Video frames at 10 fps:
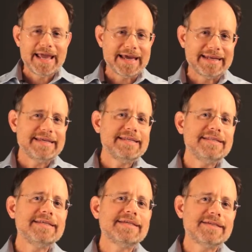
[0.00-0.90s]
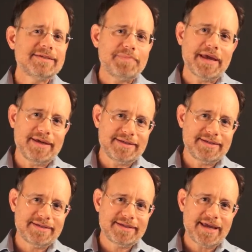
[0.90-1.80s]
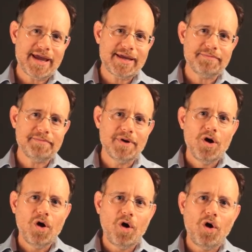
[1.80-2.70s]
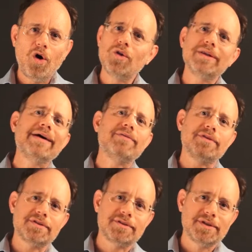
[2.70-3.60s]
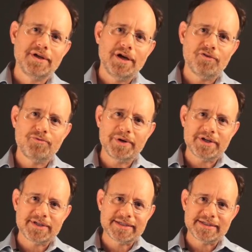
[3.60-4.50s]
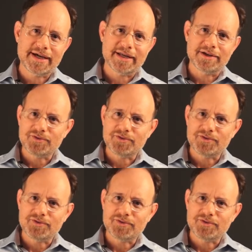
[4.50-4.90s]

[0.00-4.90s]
and in this space came all levels of British society,